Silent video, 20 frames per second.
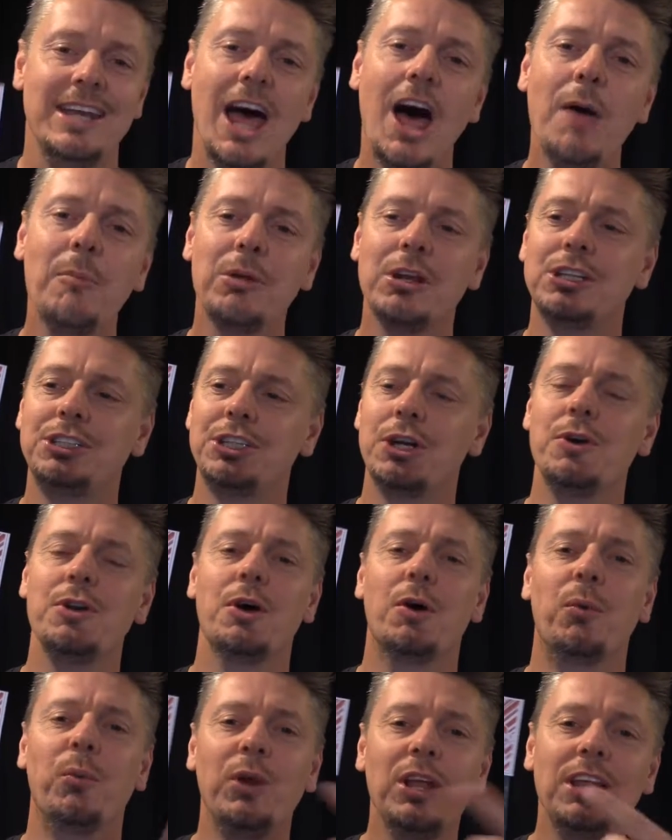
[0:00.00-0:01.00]
Now I'm going to show
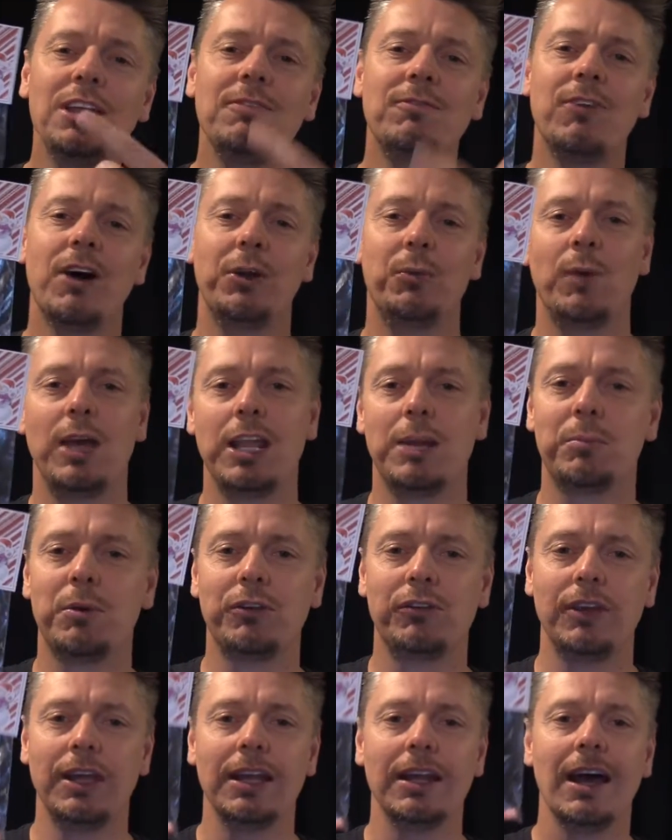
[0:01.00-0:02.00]
you a really fun way to
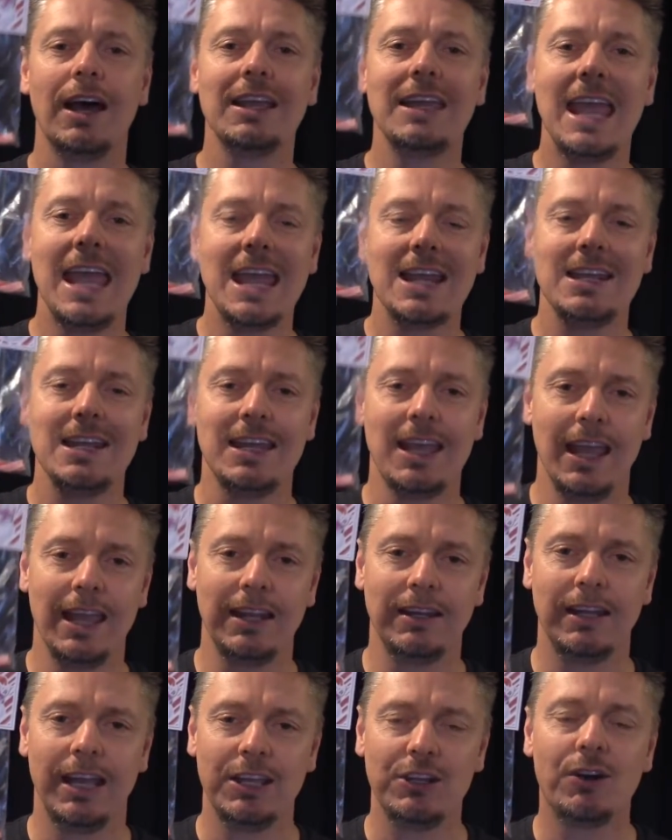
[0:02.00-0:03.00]
present a candy
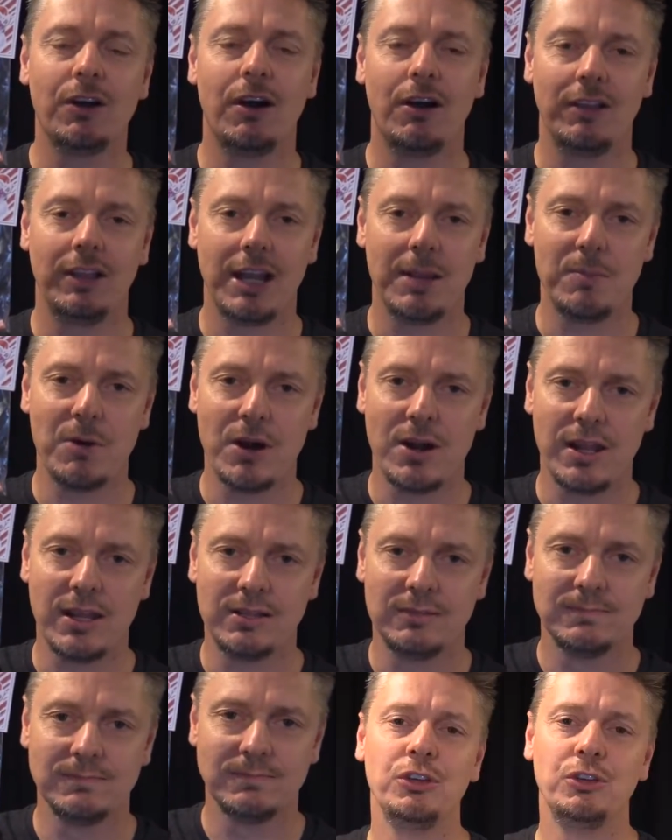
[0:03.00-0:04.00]
cane at your holiday
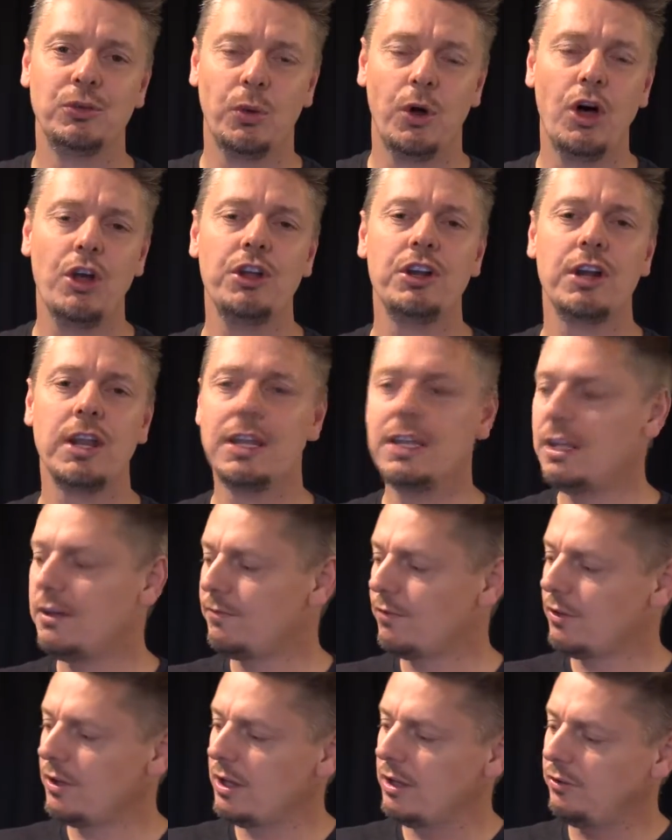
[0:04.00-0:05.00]
party. So all you're going to
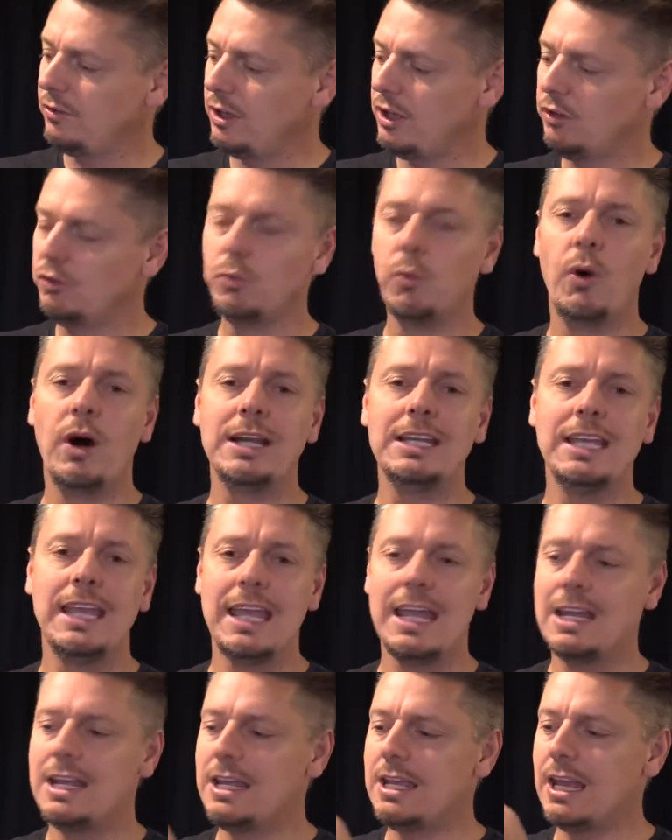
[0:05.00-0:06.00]
need for this is 1
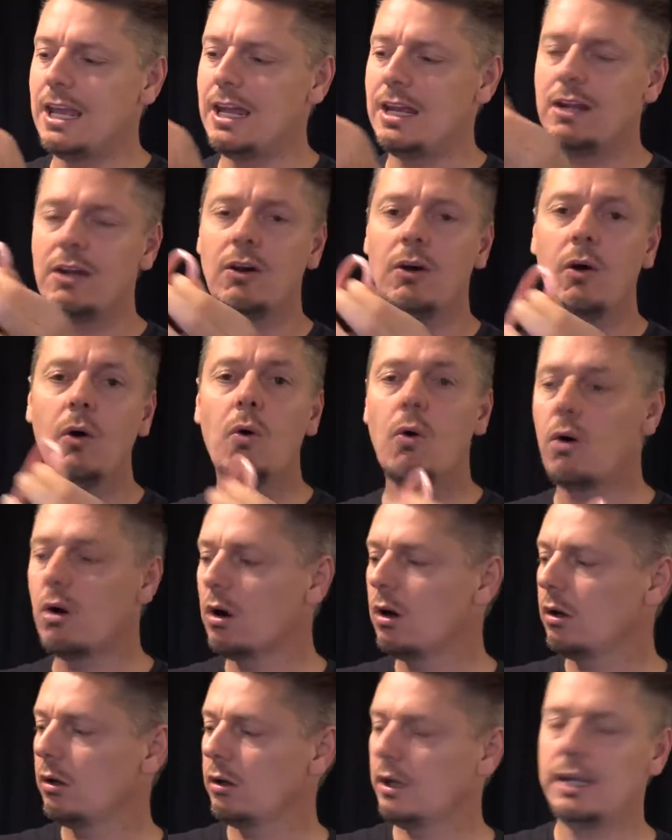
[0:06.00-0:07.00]
candy cane
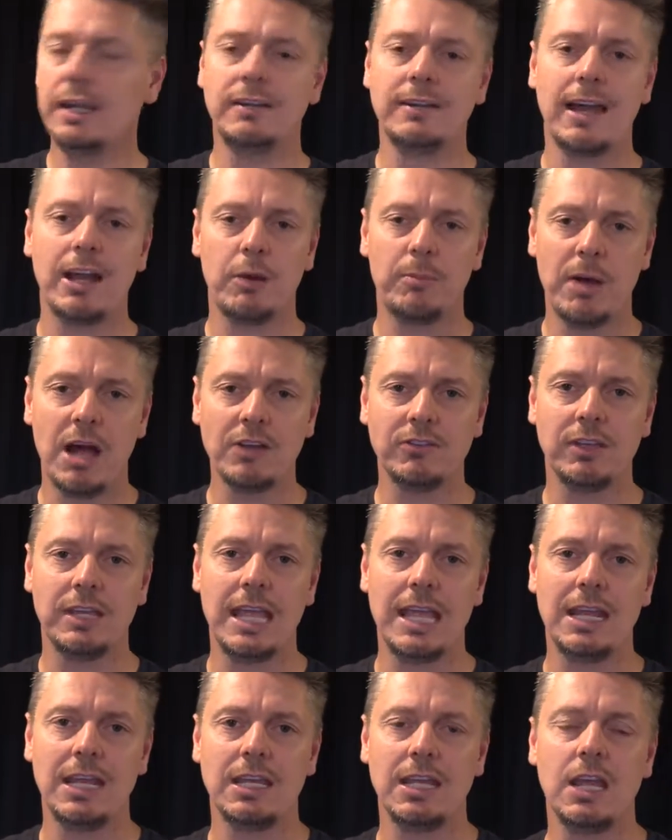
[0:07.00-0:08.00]
or an entire box of
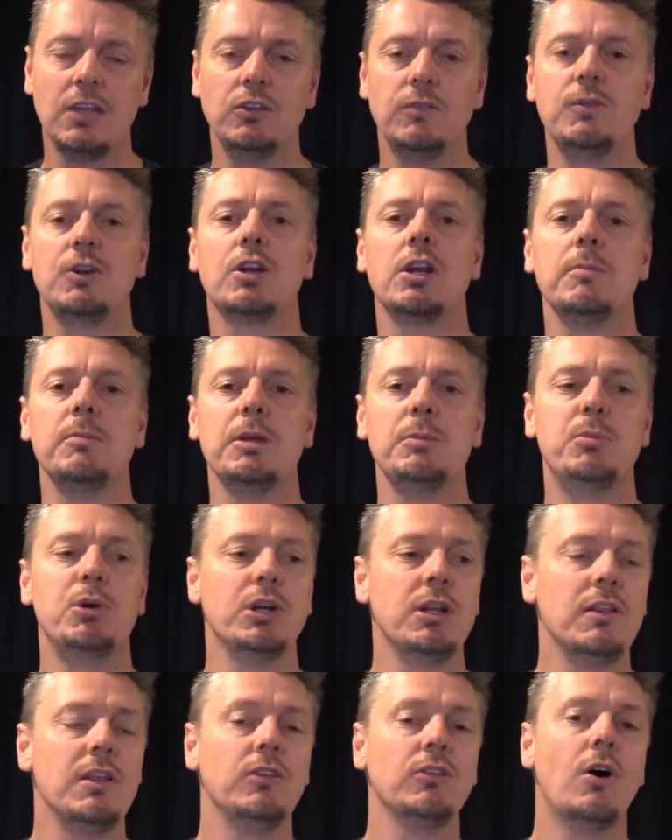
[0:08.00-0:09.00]
candy canes if you're going to be
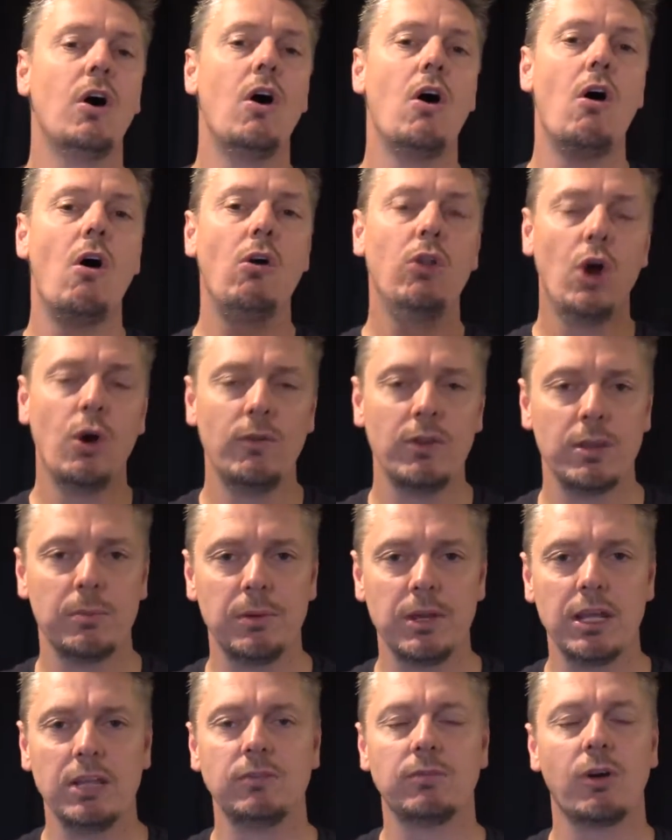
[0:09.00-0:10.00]
putting these all over the
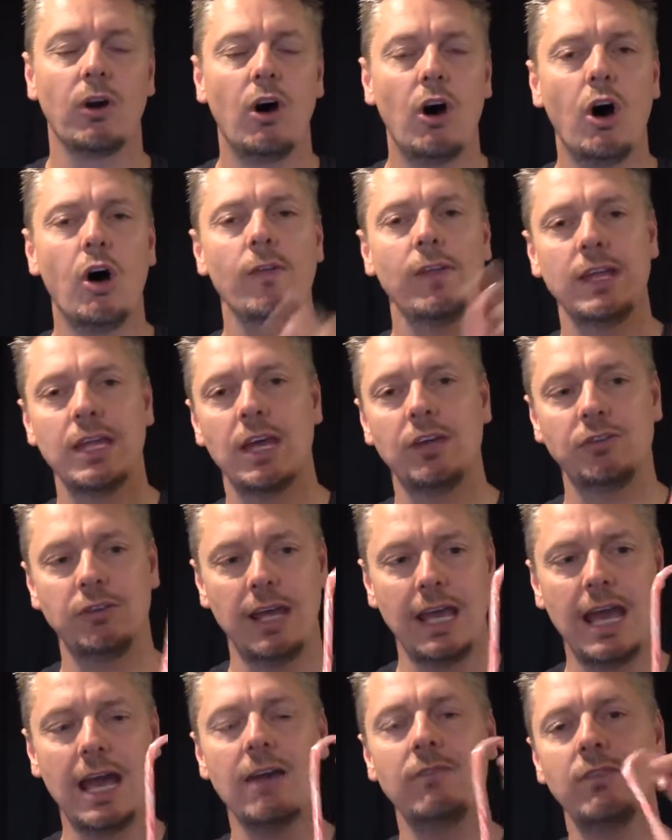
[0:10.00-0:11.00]
place for all the guests
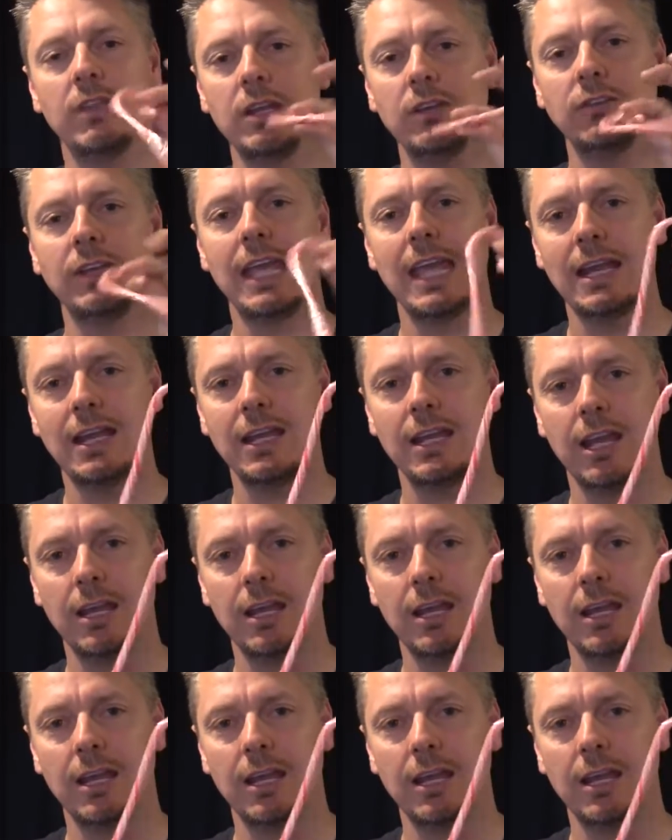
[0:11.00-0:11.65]
to have these candy